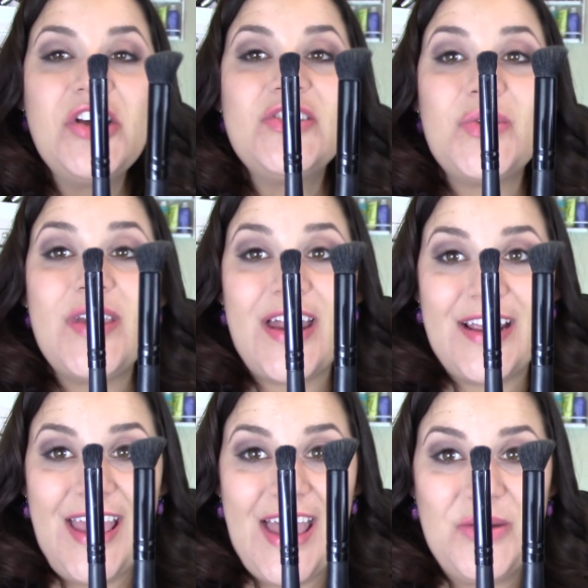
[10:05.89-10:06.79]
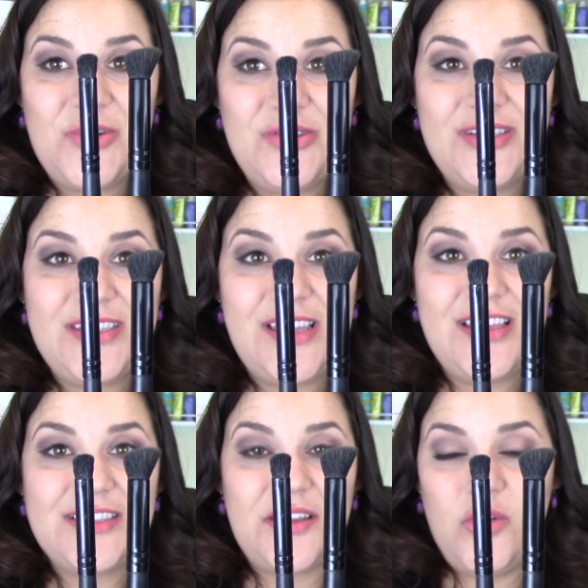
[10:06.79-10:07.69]
So yet again, when you see
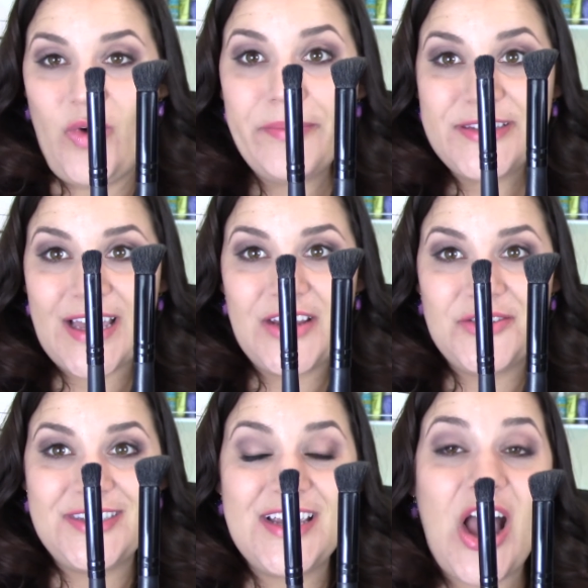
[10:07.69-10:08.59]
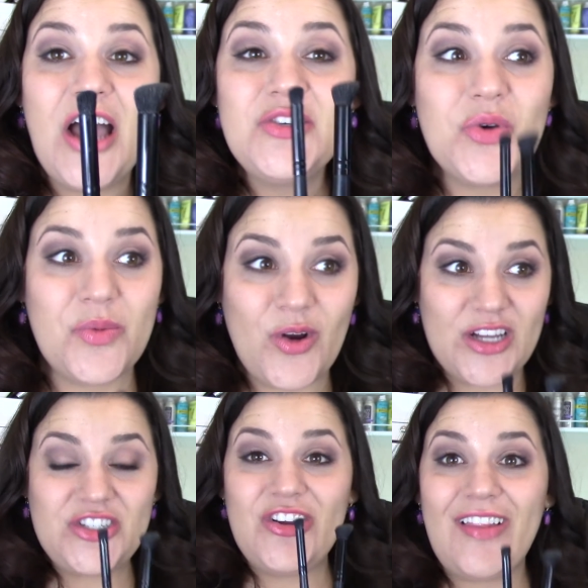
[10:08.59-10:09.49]
these on the website and you see contour
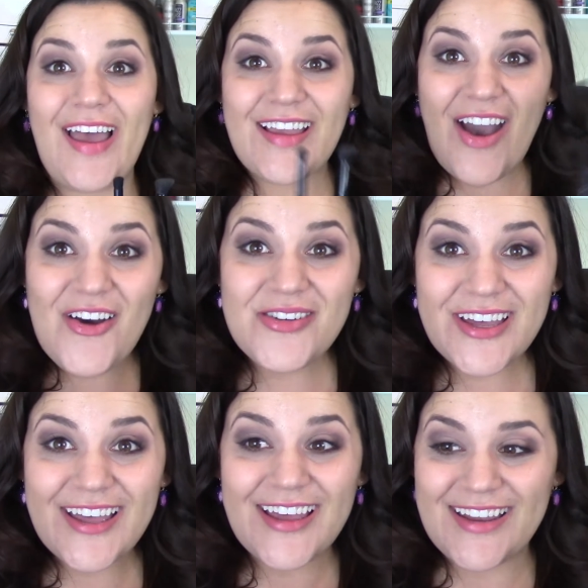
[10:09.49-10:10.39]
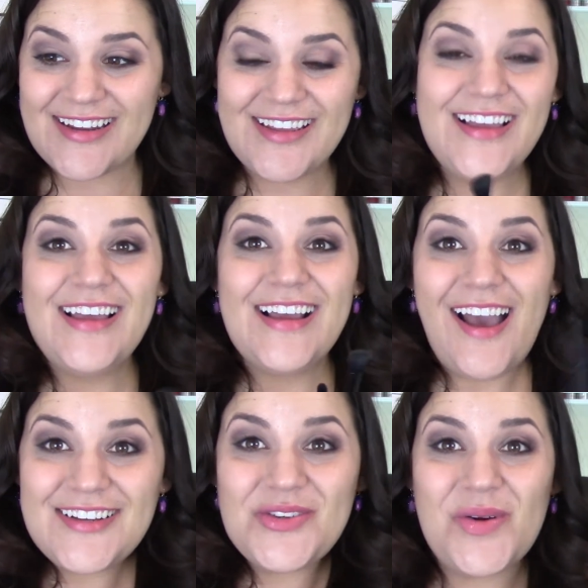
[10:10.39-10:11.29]
brush, you're like, oh good,
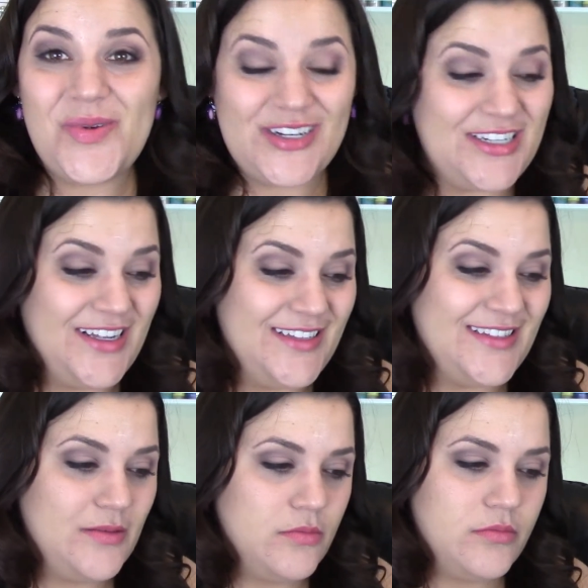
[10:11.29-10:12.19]
contour brushes.